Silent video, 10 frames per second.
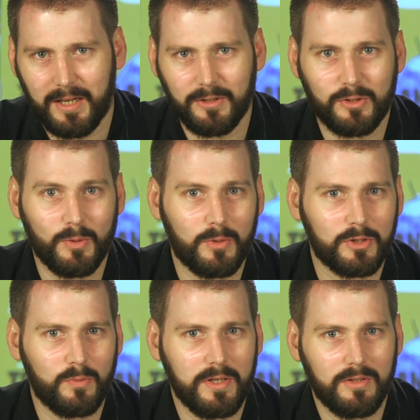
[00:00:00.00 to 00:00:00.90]
and
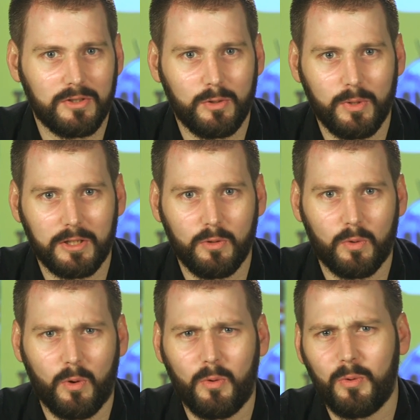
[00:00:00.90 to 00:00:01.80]
exhorts readers to
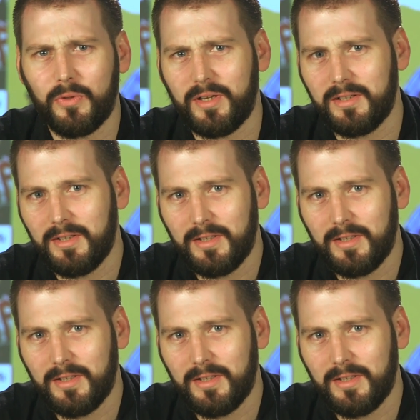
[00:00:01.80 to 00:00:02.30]
ignore all the